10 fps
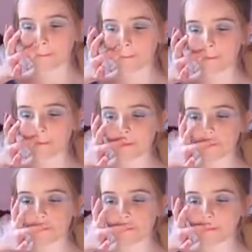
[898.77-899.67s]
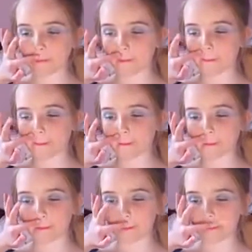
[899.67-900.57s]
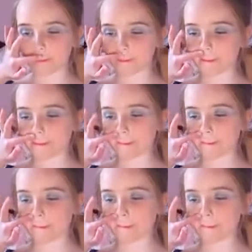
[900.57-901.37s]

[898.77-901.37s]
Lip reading: So, up it along there.